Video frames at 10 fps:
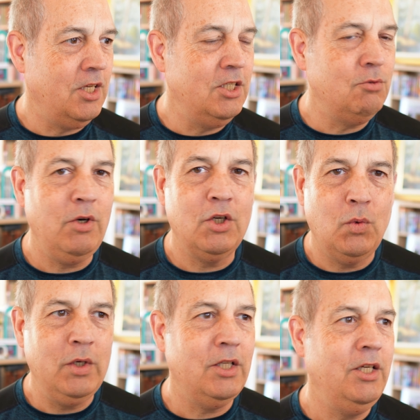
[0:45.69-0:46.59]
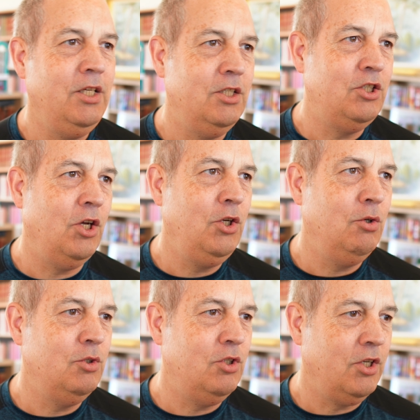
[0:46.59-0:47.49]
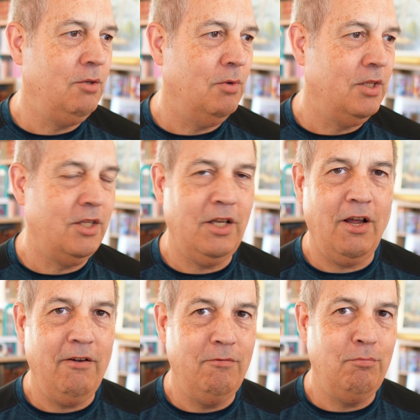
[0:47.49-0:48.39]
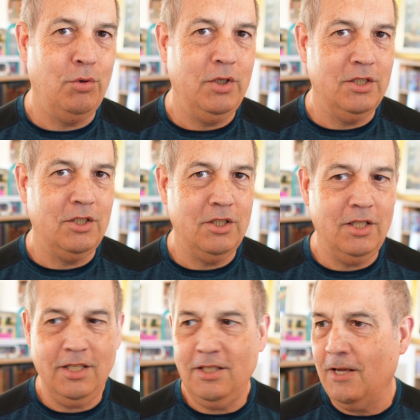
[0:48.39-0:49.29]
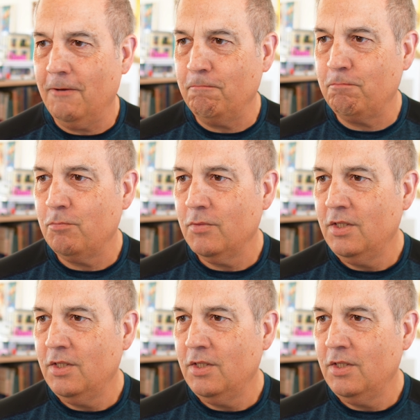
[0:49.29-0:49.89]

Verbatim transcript: I just want to quickly show you a document that I've put into the um,